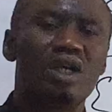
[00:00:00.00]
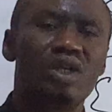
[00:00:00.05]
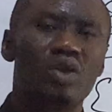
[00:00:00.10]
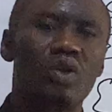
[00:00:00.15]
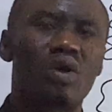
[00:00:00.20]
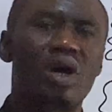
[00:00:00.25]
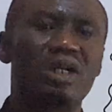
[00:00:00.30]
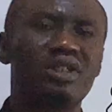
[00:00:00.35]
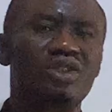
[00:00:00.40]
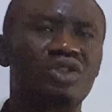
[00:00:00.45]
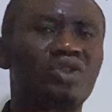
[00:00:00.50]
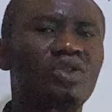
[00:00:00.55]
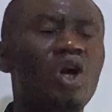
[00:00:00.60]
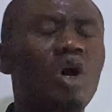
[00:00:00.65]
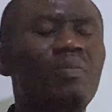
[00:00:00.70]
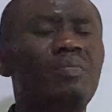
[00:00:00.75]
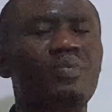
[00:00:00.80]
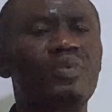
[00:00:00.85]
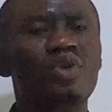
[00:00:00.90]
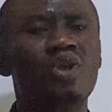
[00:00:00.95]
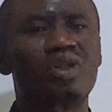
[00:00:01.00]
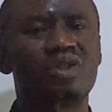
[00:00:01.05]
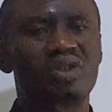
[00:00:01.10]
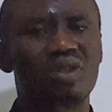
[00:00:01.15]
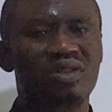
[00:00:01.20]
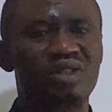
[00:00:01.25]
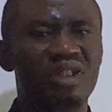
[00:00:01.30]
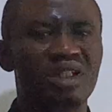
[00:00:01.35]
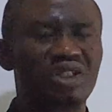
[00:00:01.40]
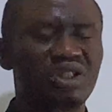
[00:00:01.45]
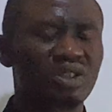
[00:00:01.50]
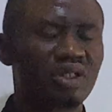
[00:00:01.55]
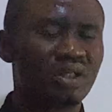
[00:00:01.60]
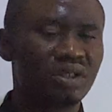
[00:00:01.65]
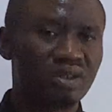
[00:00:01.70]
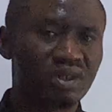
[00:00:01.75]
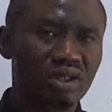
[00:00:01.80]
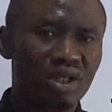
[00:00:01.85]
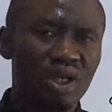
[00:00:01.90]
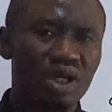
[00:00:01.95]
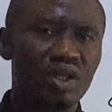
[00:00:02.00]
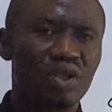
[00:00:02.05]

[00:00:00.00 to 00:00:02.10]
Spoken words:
You can drop your suggestions,